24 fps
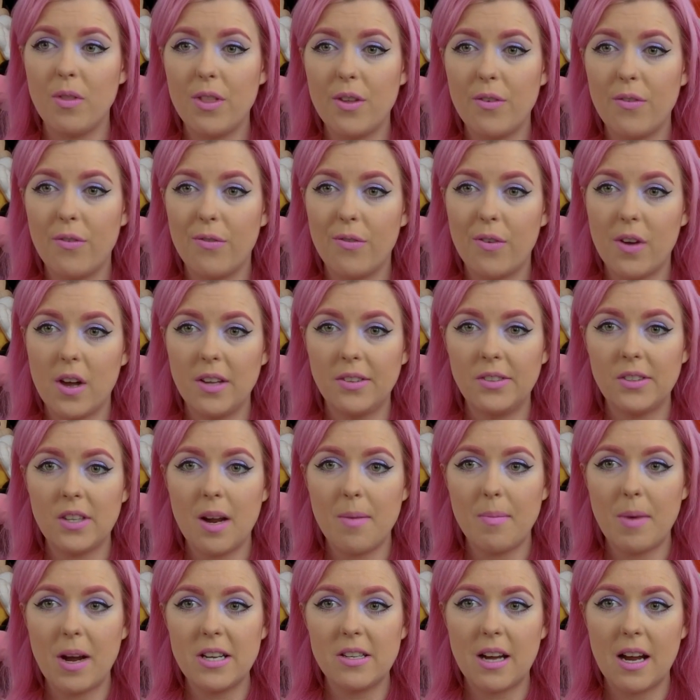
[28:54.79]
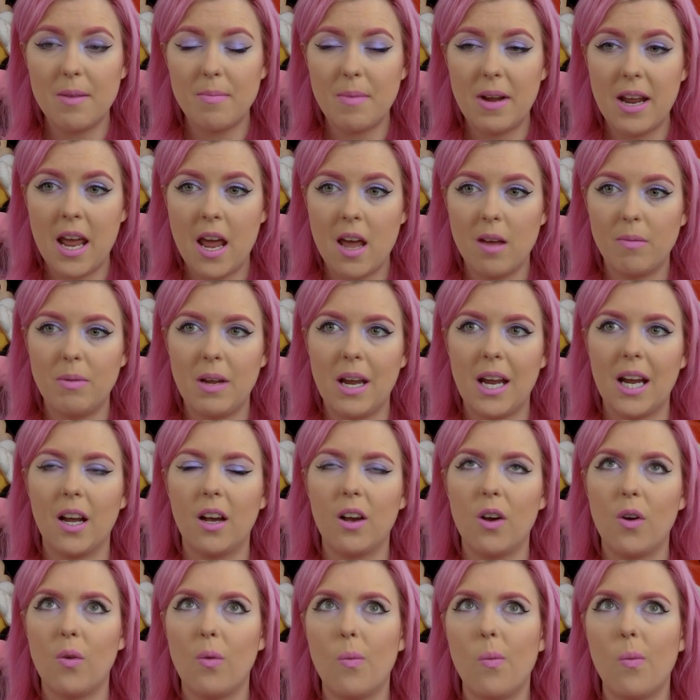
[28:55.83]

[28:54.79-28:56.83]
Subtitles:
The first time I dyed my hair pink